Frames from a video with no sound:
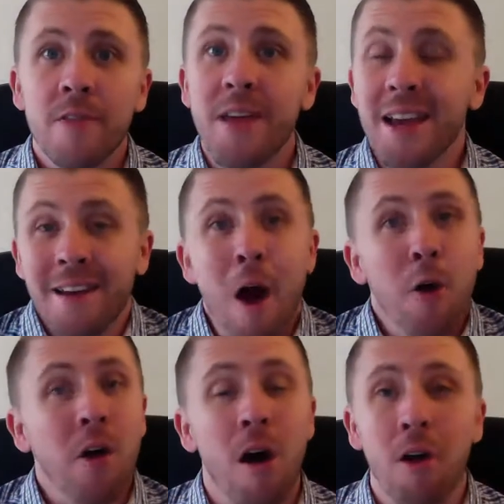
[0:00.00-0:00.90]
they can
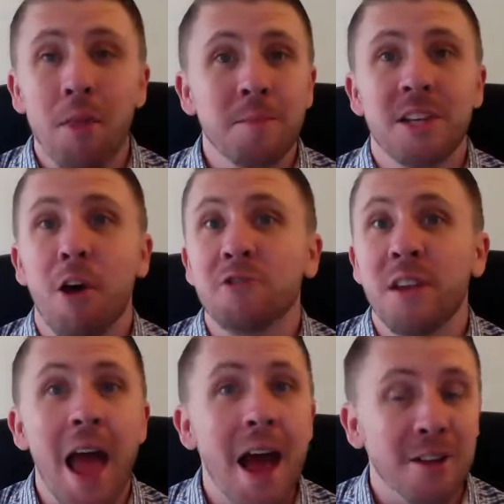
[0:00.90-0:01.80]
now call
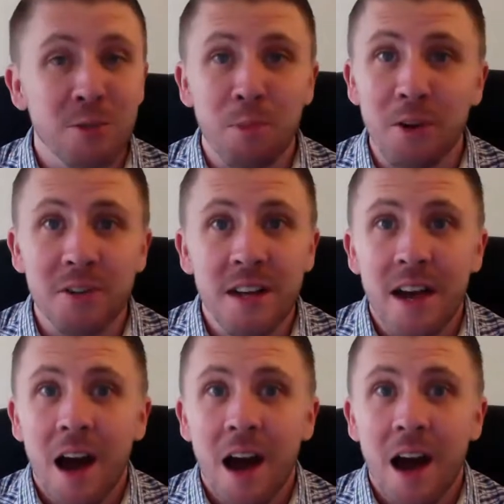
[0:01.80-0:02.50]
themselves an expert.